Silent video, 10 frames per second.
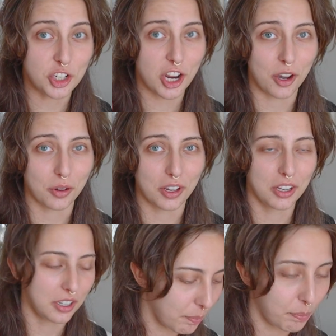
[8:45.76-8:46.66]
a joke,
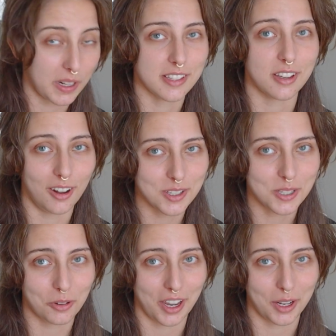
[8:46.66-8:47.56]
but it's
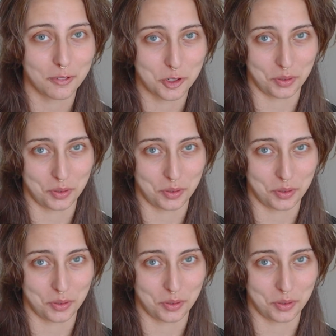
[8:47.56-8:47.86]
also kind of